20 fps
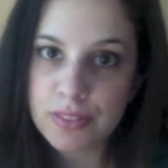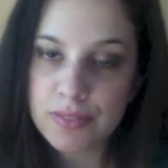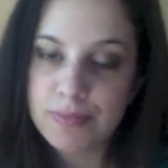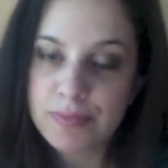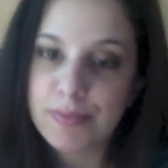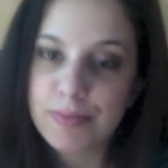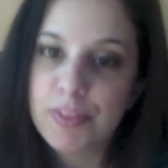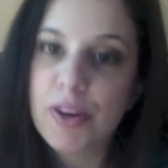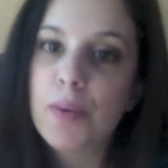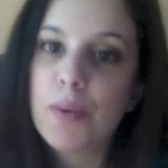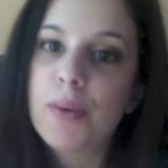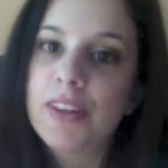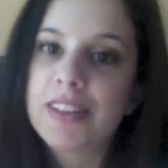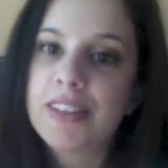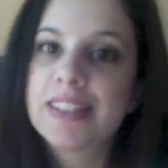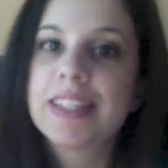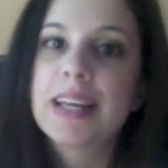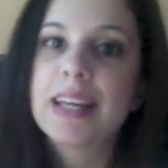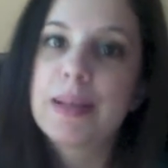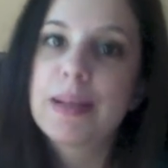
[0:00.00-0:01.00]
They're not wearing the
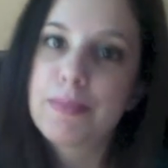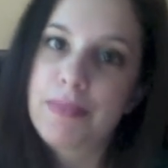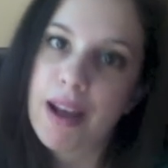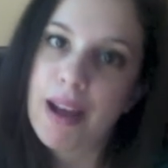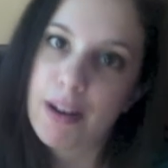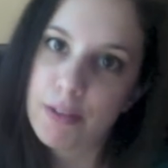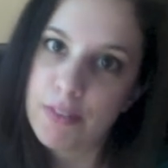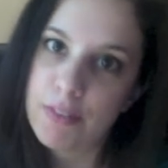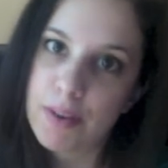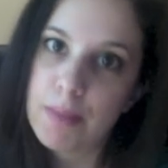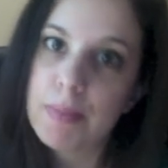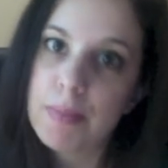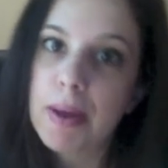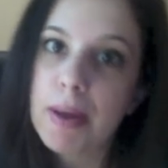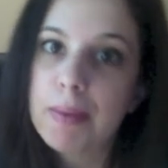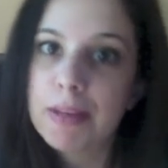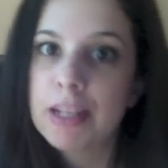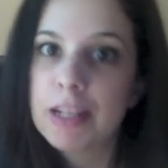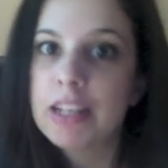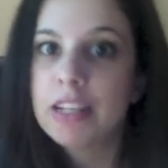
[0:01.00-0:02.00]
same outfit, but I
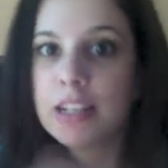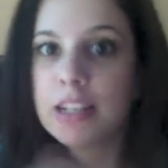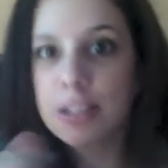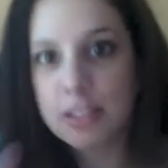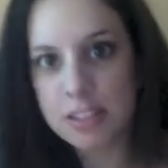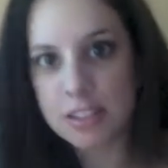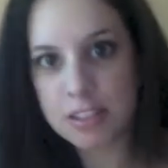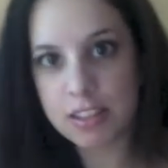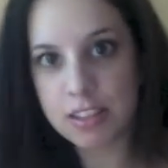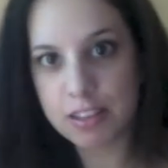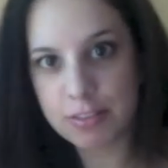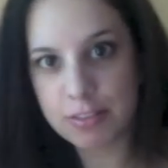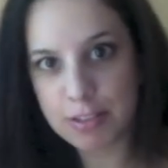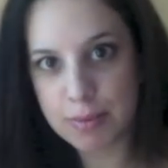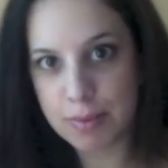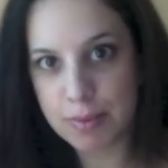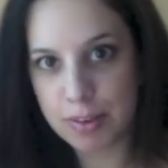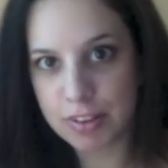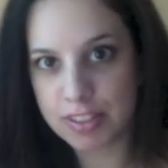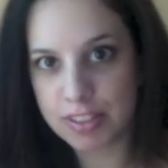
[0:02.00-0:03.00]
mean in each of the 3
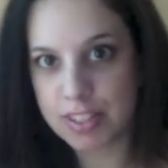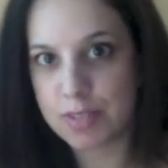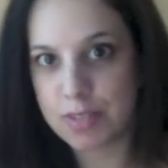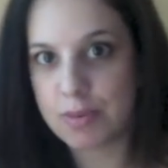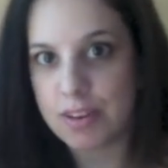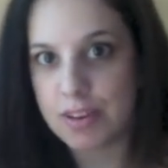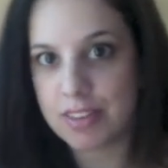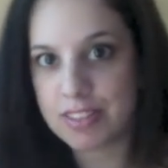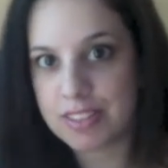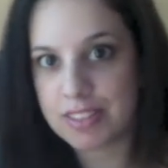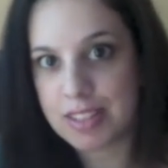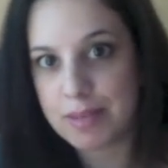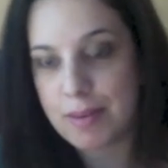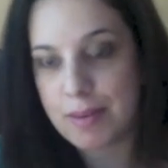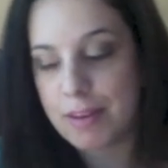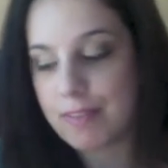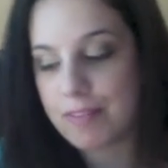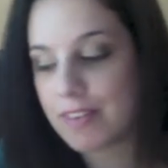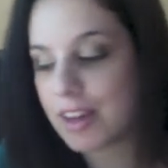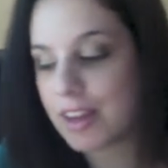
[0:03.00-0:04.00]
books they're wearing the same
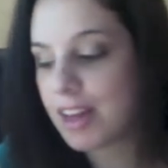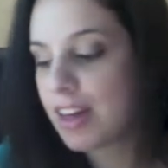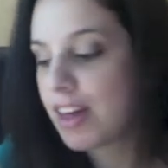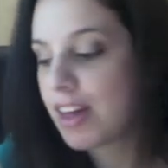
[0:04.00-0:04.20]
outfit.